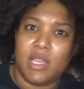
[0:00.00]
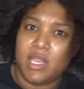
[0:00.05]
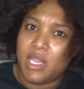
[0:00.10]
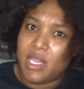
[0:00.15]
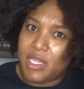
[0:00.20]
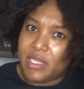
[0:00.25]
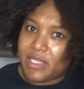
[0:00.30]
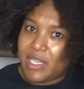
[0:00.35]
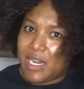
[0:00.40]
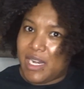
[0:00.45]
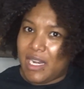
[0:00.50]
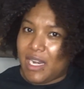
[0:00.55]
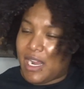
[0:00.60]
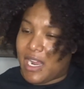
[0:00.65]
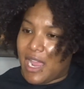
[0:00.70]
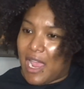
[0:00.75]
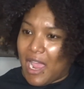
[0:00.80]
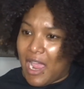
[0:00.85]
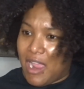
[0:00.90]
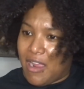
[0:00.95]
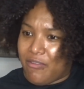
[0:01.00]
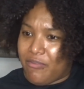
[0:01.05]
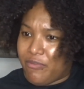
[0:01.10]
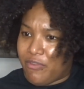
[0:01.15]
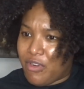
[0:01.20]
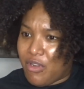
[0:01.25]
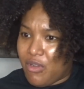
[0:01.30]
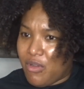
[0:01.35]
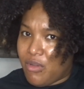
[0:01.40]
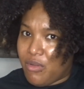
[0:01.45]
It's kind of like an
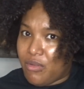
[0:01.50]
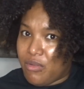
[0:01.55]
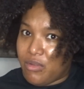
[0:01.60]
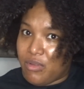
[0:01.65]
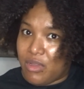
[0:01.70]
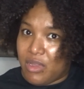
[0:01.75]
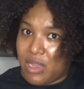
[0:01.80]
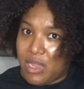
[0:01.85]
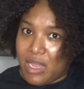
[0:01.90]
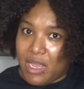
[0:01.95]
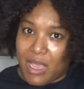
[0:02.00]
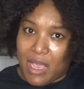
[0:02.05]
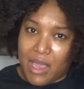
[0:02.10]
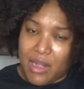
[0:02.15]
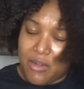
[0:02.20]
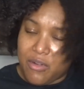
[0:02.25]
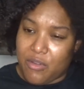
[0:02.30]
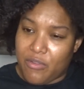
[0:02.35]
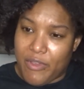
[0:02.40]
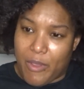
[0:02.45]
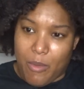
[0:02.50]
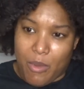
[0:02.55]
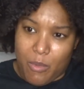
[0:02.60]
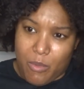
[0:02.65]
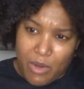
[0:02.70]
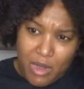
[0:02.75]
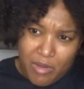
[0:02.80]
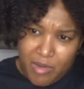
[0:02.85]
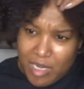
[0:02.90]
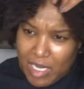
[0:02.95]
afro. I don't know if I would
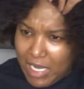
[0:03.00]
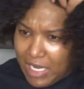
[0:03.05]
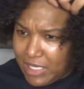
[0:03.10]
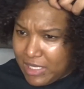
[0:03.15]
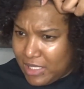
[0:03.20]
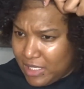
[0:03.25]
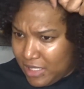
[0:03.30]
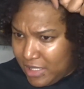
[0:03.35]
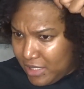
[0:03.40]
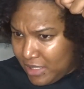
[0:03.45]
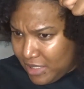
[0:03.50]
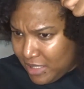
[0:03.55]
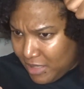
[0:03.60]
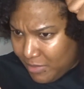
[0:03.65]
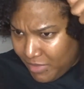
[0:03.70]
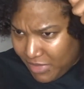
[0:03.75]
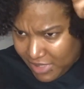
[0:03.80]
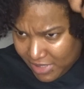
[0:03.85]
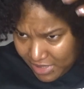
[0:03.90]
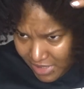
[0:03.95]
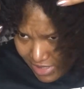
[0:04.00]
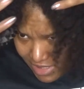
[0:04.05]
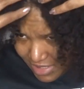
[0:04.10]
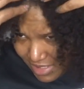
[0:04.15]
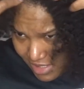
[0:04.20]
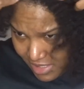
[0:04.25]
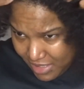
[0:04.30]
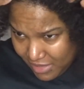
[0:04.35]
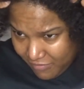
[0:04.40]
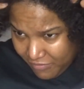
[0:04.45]
wear it like this. Let me see
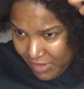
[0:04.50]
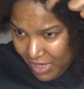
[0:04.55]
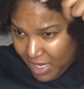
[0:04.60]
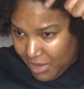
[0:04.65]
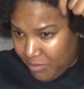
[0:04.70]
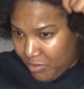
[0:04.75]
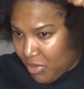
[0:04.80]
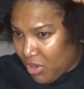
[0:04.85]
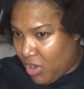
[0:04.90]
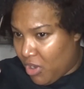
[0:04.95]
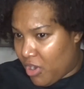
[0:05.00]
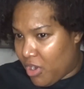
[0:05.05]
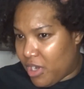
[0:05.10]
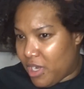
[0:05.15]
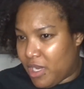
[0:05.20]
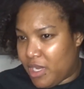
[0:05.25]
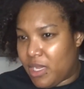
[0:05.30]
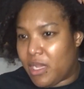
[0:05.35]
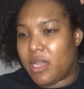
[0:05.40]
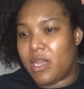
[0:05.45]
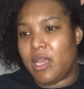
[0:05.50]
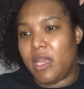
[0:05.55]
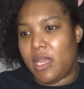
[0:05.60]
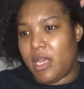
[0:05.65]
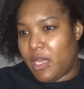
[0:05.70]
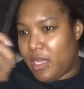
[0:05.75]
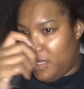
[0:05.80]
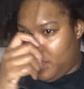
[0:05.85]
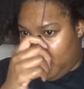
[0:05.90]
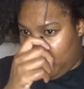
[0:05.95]
if I part it
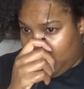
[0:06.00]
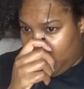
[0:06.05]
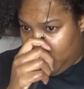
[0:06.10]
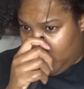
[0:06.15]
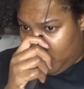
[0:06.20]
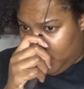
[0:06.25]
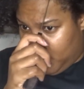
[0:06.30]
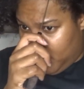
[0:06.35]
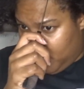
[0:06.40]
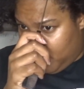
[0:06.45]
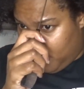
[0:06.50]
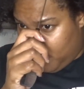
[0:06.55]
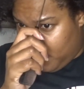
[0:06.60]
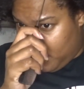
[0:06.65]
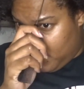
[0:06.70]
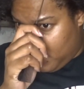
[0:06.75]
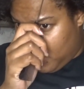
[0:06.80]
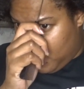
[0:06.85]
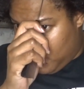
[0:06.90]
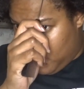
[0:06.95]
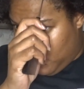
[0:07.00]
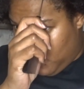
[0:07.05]
differently.